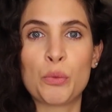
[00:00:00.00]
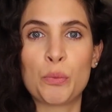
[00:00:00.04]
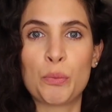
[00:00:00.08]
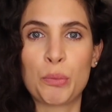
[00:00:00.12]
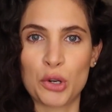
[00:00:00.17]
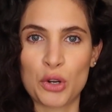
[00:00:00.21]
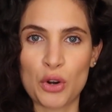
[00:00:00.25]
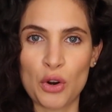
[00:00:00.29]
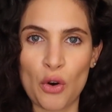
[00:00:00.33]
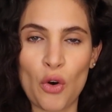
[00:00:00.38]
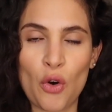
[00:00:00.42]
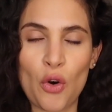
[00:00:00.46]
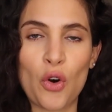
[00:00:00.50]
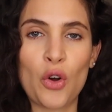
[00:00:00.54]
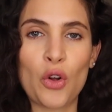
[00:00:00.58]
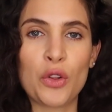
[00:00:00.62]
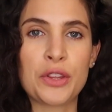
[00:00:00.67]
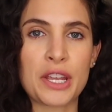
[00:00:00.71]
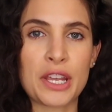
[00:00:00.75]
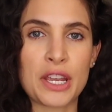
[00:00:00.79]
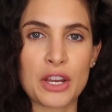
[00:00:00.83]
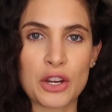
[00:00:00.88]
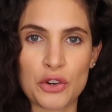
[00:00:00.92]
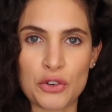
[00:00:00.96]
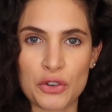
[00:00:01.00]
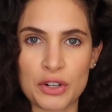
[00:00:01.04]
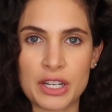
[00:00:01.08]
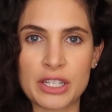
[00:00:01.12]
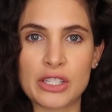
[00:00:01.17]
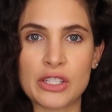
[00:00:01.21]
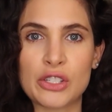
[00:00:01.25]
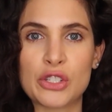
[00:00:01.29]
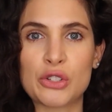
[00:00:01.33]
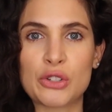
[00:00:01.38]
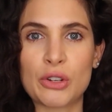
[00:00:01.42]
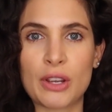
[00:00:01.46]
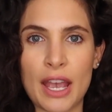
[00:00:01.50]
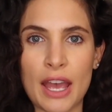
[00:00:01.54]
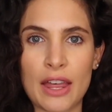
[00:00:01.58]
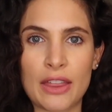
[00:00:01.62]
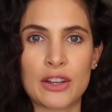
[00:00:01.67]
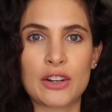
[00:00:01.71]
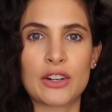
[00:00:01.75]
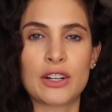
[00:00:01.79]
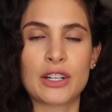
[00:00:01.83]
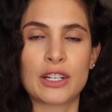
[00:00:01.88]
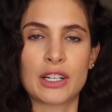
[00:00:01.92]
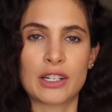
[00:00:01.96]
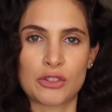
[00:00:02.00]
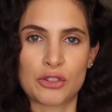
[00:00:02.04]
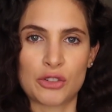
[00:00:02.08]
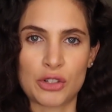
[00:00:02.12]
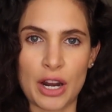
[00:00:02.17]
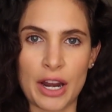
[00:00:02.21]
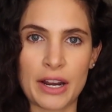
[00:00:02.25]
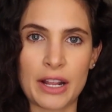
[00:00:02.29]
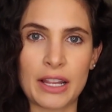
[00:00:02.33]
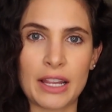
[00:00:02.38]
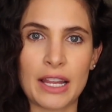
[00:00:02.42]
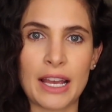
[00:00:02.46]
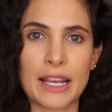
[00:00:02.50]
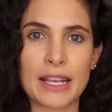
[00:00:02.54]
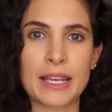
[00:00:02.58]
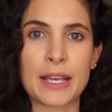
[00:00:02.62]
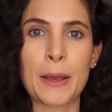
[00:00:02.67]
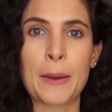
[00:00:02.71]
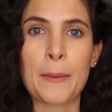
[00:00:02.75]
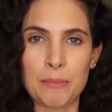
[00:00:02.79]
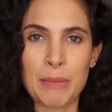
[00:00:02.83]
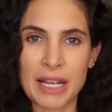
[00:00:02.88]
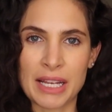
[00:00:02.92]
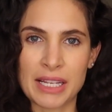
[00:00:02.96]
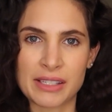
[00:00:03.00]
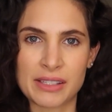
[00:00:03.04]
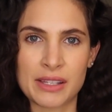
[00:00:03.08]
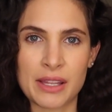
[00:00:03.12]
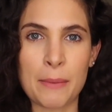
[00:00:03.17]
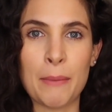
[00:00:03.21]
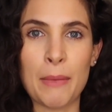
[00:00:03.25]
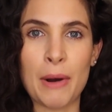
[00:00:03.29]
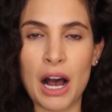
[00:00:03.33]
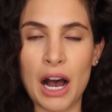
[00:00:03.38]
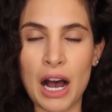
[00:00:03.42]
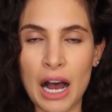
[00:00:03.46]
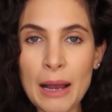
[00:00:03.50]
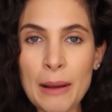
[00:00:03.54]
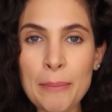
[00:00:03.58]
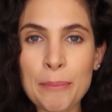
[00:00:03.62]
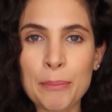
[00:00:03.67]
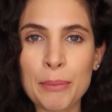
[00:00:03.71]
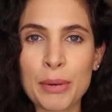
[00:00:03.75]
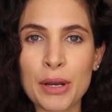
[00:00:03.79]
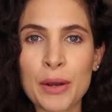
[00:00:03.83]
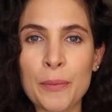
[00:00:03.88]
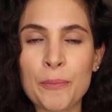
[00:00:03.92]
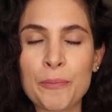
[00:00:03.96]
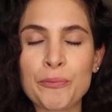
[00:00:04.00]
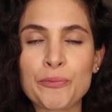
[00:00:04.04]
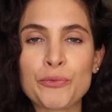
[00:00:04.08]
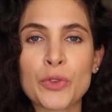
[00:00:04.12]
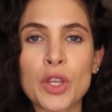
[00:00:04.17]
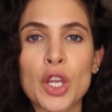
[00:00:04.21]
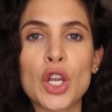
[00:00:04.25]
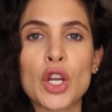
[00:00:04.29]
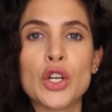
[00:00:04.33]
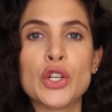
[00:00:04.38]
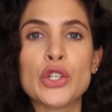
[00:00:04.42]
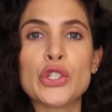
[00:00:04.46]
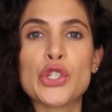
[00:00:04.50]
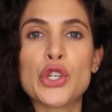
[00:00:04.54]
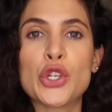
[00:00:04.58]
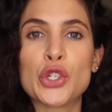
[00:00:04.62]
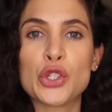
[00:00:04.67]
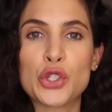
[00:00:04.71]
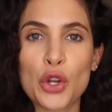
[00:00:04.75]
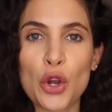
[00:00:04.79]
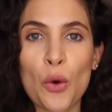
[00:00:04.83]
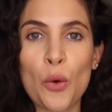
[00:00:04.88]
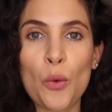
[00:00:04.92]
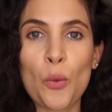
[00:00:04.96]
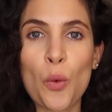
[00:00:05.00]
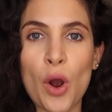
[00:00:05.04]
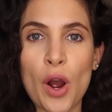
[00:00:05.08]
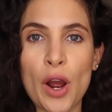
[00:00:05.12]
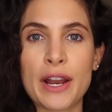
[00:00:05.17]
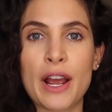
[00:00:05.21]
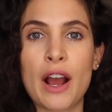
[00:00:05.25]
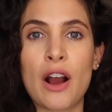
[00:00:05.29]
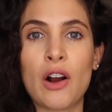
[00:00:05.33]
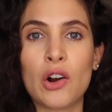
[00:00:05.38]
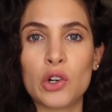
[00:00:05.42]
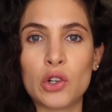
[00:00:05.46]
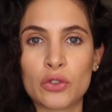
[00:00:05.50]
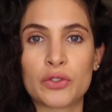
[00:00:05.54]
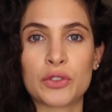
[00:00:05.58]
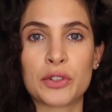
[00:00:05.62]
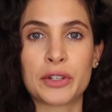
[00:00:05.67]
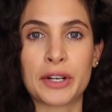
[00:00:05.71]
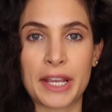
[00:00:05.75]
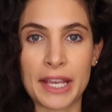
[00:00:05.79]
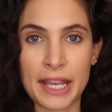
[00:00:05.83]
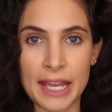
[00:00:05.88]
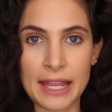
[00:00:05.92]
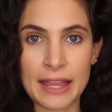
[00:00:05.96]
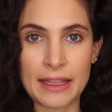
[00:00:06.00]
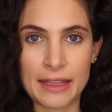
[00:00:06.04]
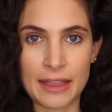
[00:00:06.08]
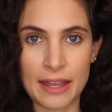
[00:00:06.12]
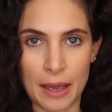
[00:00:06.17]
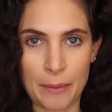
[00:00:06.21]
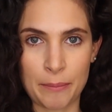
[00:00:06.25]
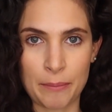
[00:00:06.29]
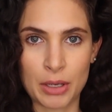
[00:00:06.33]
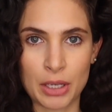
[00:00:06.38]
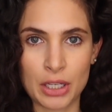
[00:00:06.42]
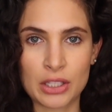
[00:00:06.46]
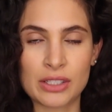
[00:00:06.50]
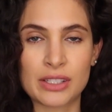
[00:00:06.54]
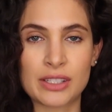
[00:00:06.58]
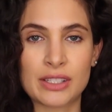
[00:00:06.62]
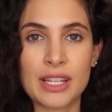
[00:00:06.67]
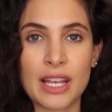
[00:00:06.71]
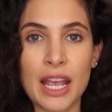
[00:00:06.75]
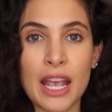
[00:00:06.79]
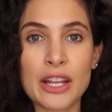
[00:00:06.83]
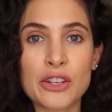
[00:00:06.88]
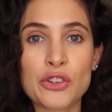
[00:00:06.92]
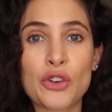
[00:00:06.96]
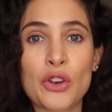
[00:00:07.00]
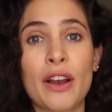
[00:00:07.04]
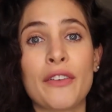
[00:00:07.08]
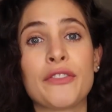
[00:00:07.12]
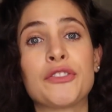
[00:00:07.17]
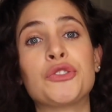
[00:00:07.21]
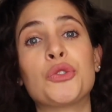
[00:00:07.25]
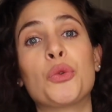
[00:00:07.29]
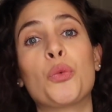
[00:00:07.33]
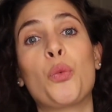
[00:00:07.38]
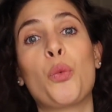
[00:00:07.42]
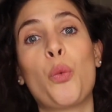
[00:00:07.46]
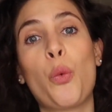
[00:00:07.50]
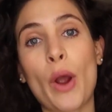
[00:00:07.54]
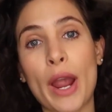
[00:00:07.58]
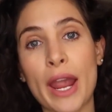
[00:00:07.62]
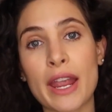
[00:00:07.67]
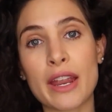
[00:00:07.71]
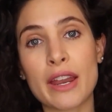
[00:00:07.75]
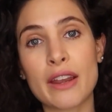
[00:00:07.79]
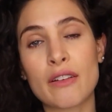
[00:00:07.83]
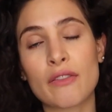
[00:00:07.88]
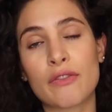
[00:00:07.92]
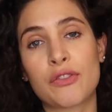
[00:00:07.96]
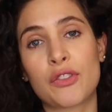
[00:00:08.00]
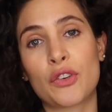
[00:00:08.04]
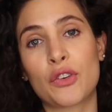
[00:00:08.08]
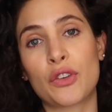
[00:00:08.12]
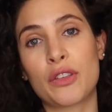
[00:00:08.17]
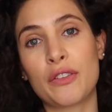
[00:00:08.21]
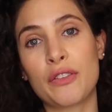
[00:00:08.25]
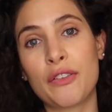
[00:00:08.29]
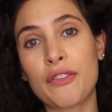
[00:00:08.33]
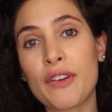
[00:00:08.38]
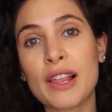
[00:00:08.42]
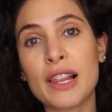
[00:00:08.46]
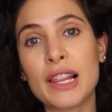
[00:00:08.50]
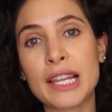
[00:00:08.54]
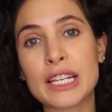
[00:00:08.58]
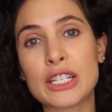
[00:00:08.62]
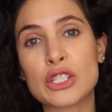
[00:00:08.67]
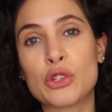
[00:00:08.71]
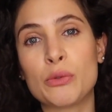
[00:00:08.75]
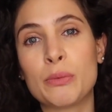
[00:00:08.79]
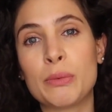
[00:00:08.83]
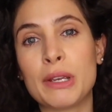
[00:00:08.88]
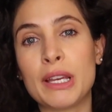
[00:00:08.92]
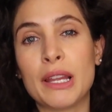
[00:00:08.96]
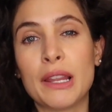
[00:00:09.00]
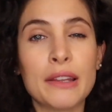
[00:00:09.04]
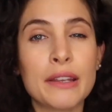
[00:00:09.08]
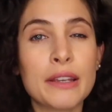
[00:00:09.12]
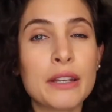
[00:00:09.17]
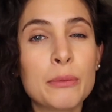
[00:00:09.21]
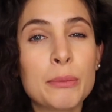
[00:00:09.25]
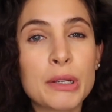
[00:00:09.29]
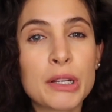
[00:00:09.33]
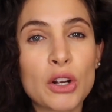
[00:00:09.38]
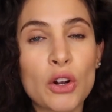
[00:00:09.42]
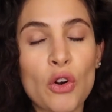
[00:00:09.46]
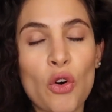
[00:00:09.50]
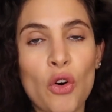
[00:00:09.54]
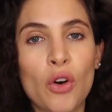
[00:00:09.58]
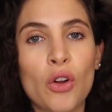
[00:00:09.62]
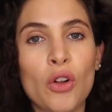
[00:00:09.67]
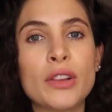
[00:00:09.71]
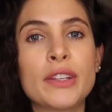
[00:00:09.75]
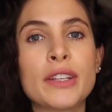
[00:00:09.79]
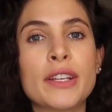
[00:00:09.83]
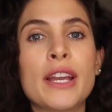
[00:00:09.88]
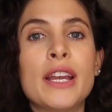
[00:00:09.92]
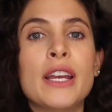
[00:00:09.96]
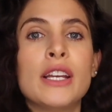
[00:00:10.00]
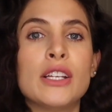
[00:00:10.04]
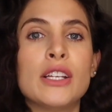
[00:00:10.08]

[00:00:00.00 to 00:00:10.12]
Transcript: to put all the ingredients together and try to like mix them up, you don't want to overheat them, because then you have to wait for the filling to be a little bit cold